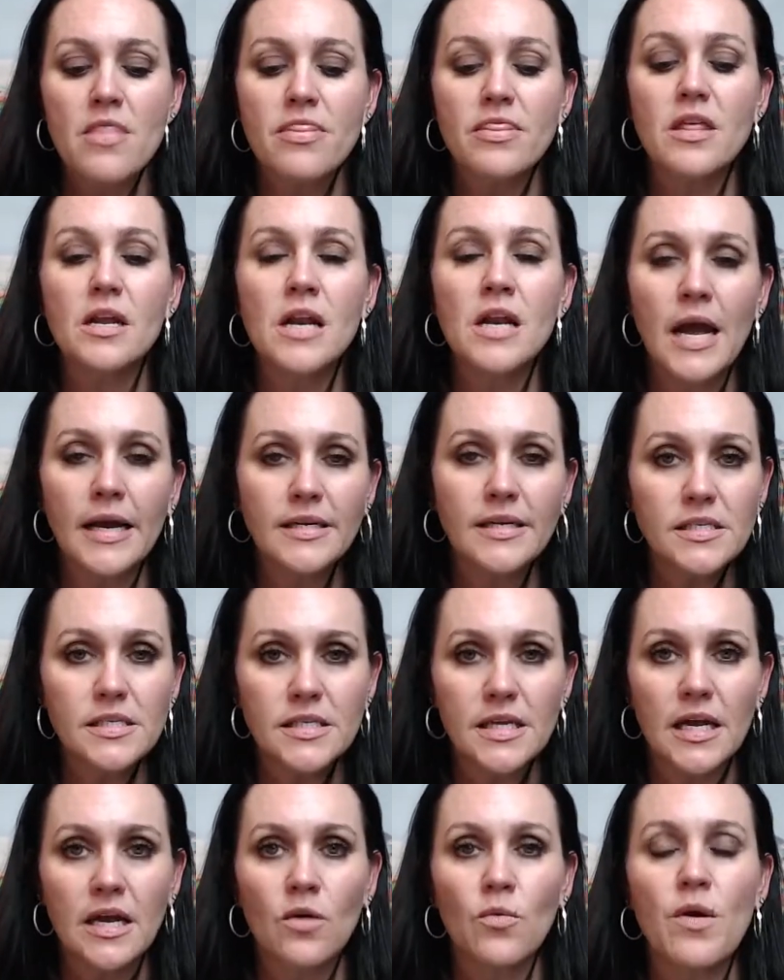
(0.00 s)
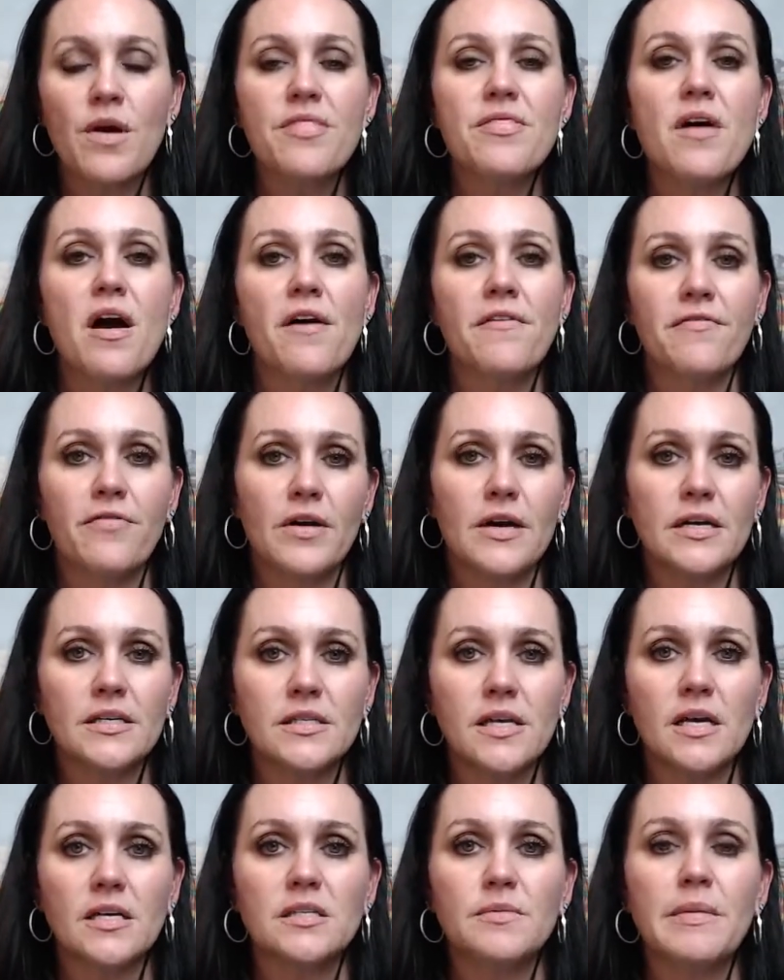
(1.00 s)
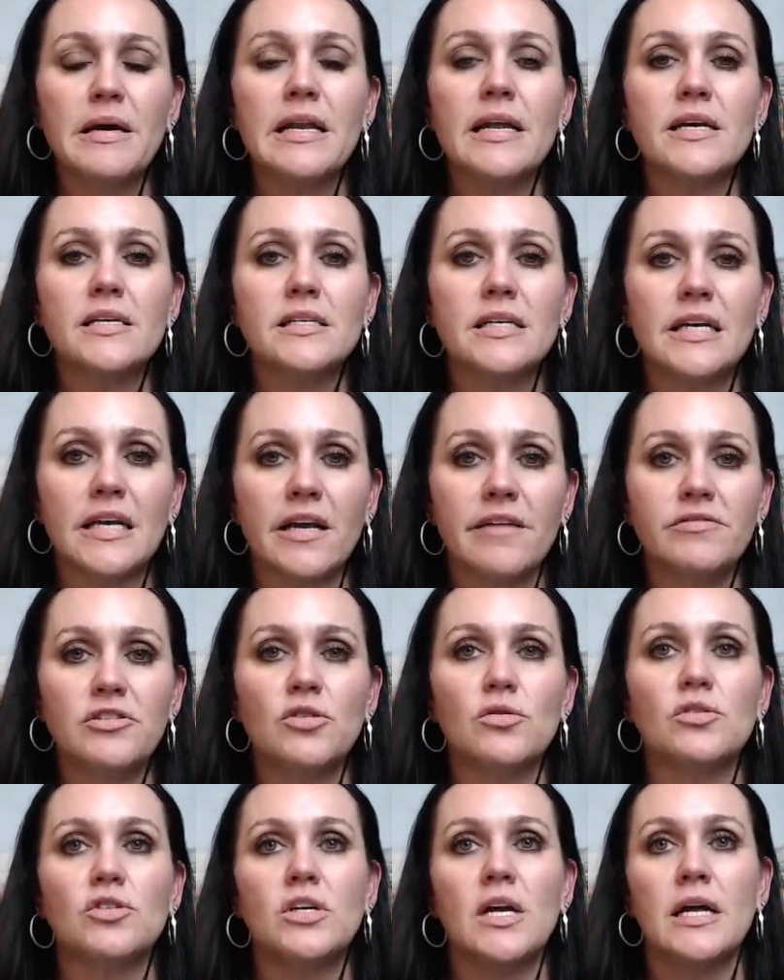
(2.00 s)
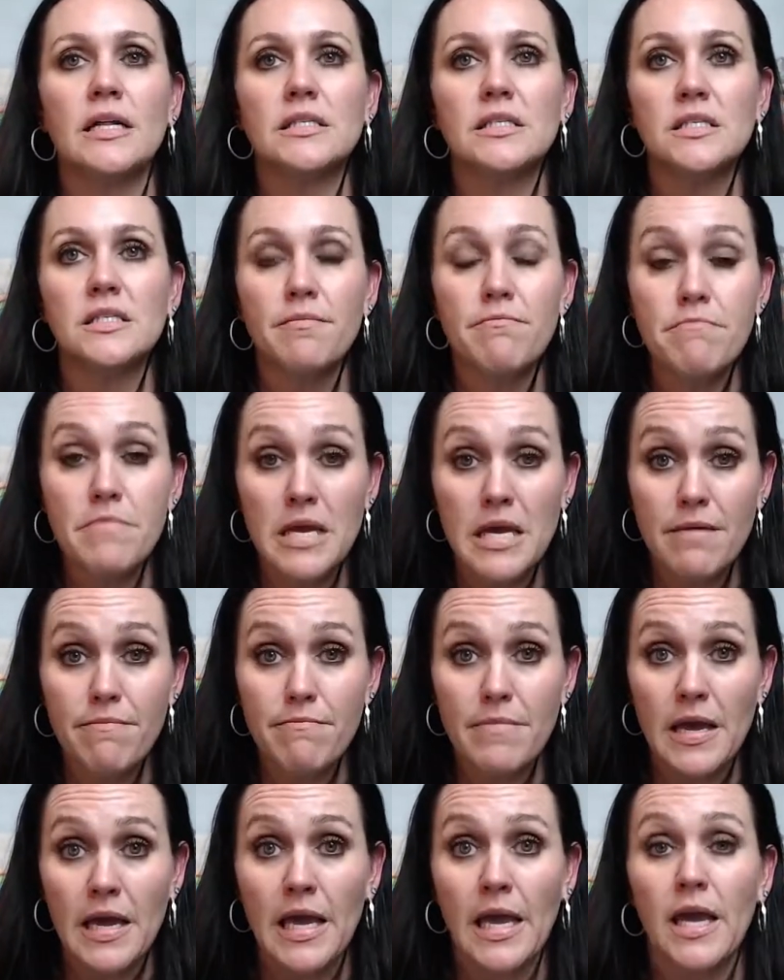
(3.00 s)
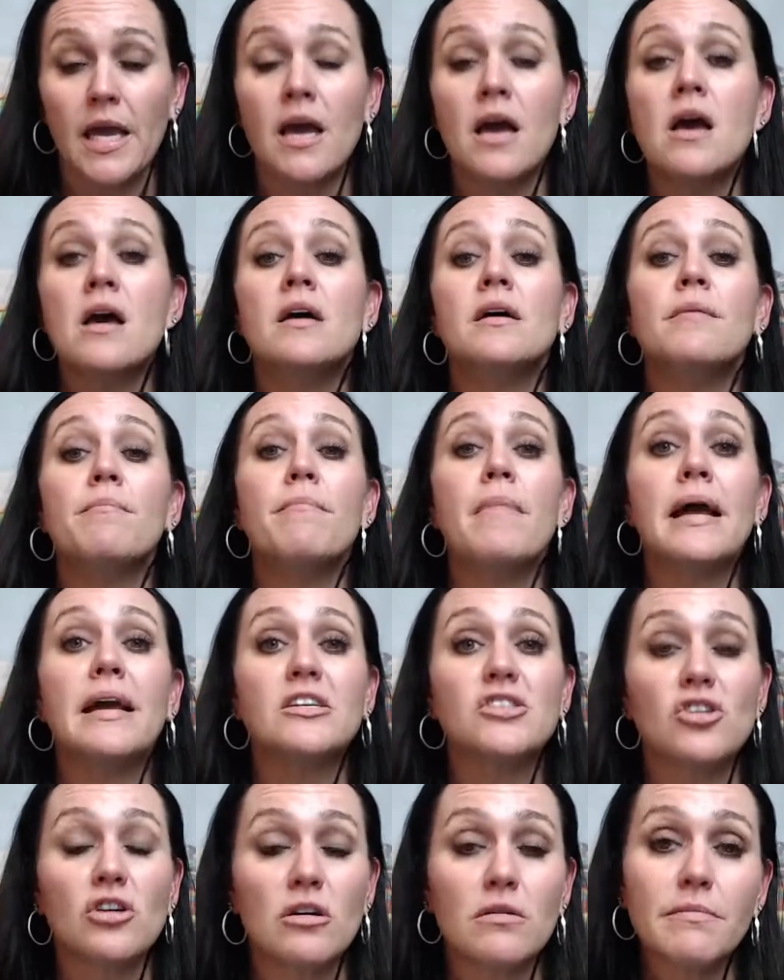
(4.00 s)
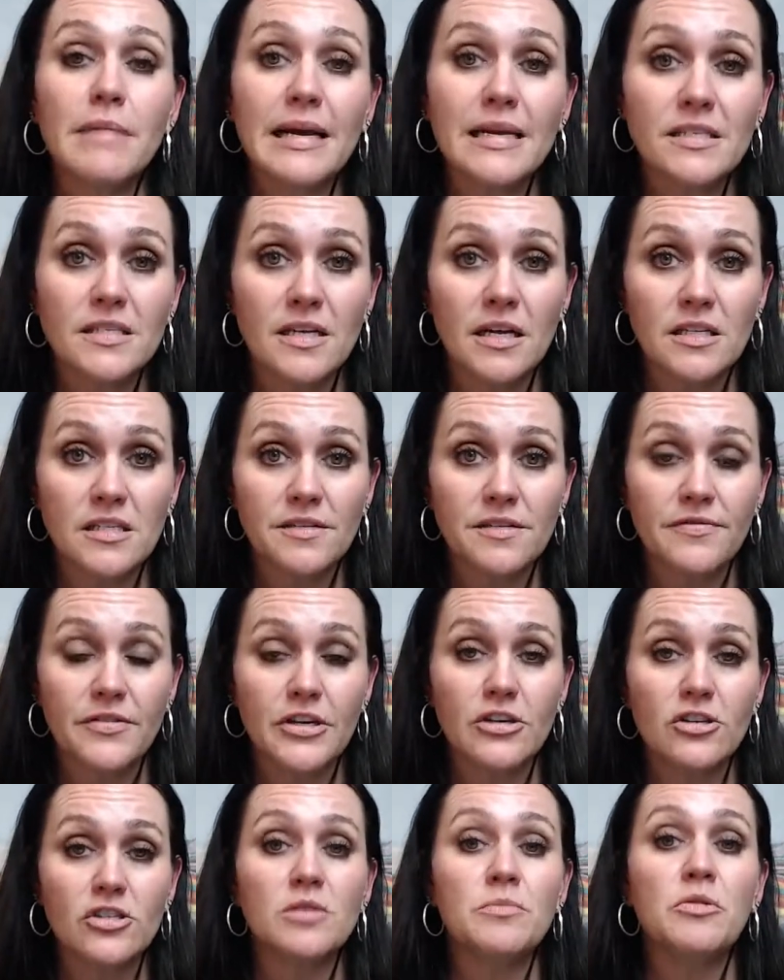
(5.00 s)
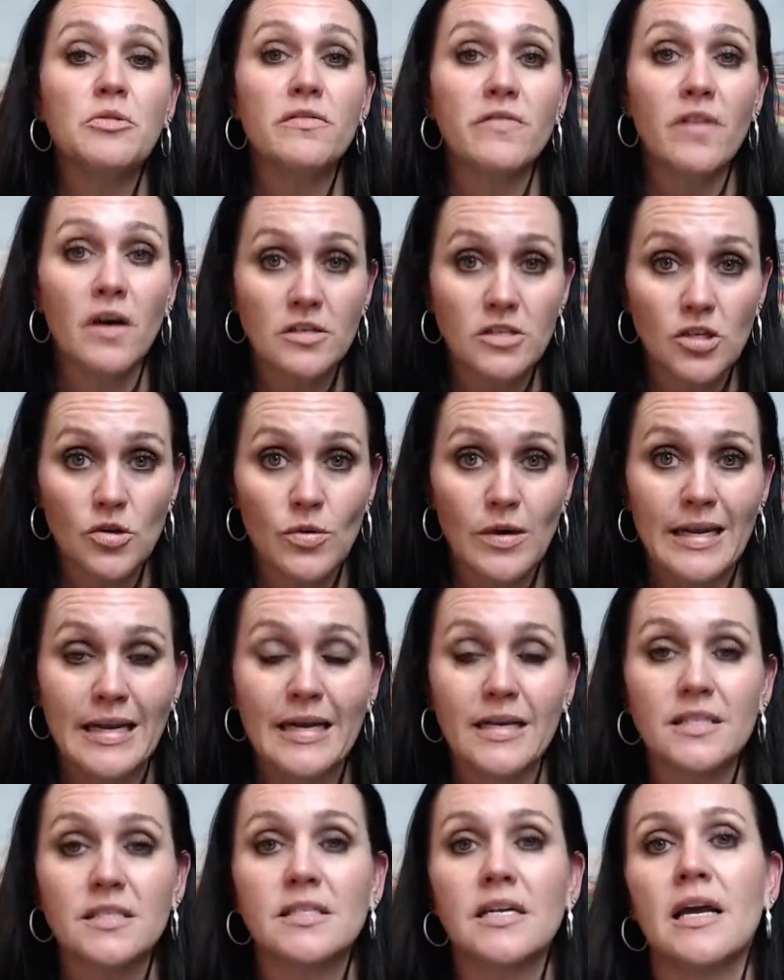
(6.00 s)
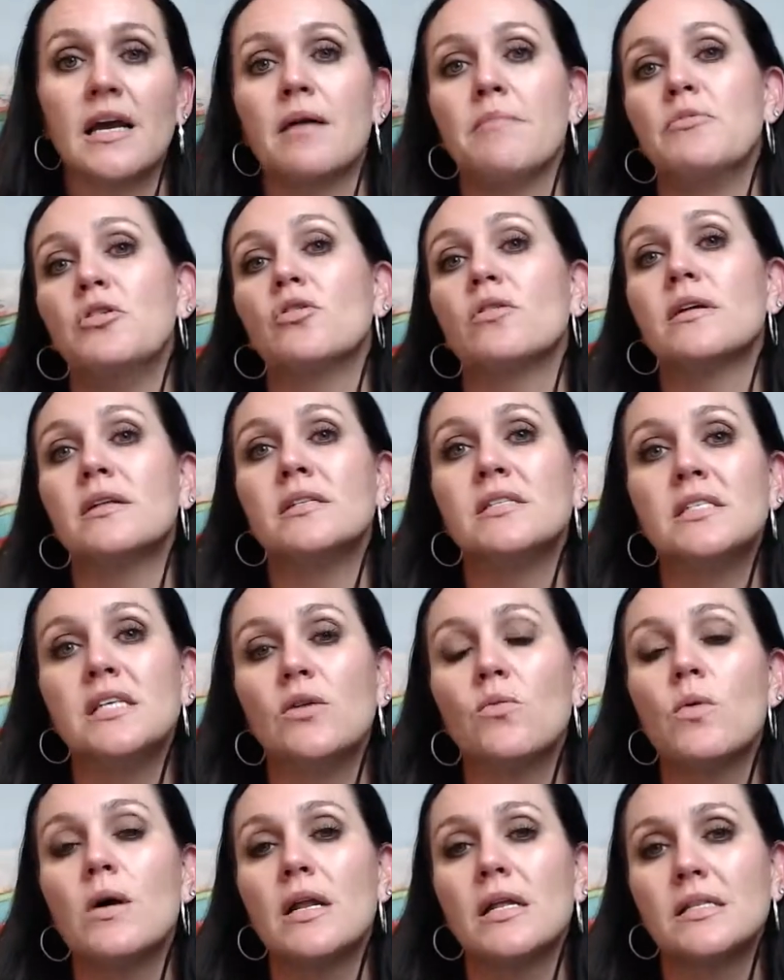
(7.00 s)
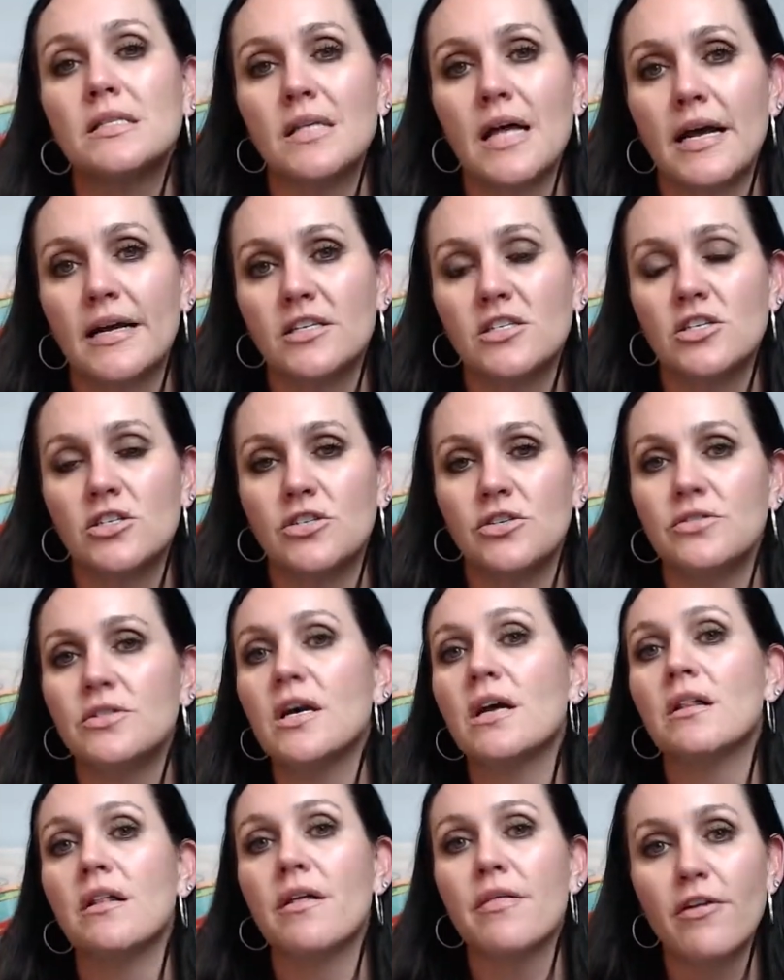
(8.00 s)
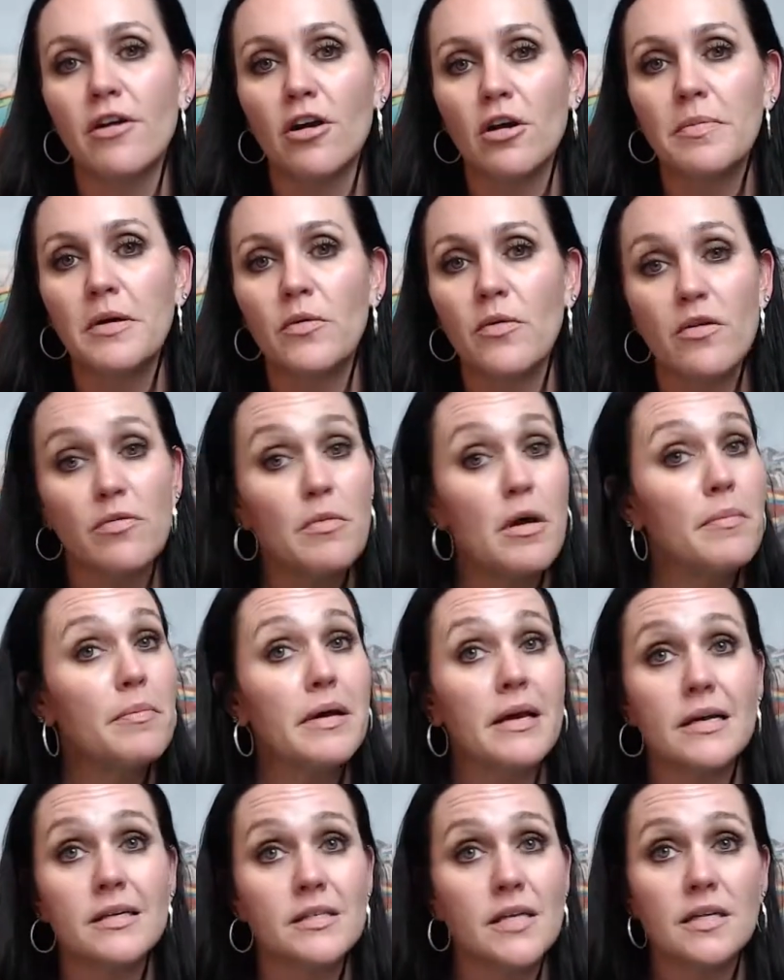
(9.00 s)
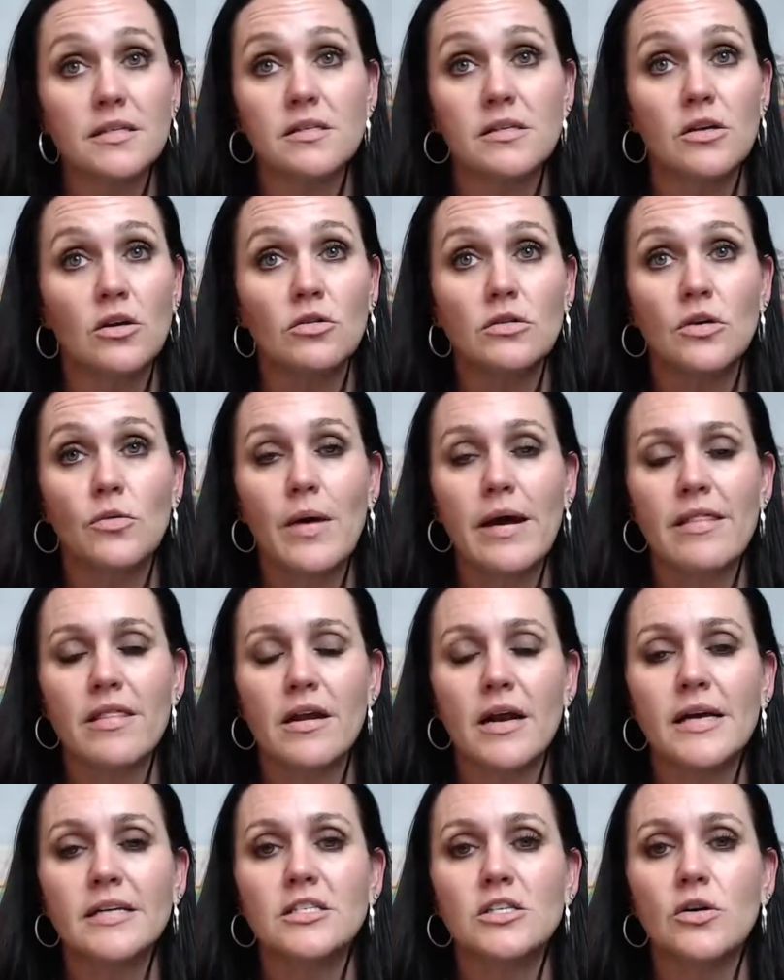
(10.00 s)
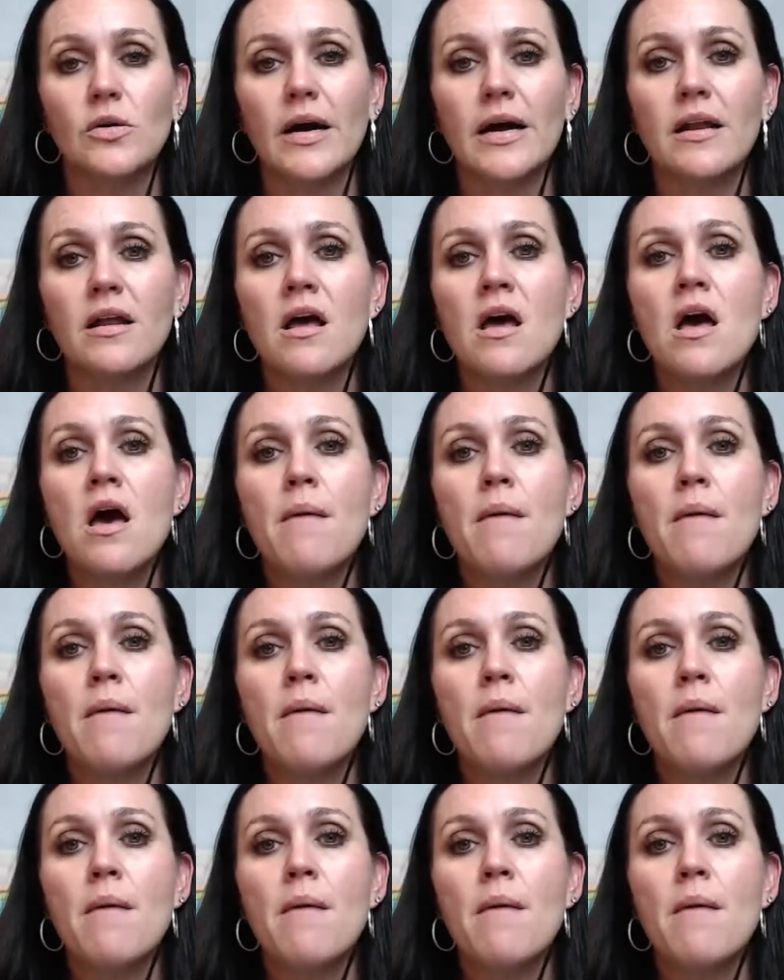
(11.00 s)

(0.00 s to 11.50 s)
The nice thing with a free assessment is it gives you a chance to meet me, make sure it makes sense for you to move on to an exam. You can see what it's like to do teletherapy with me because that's the only way that I do it.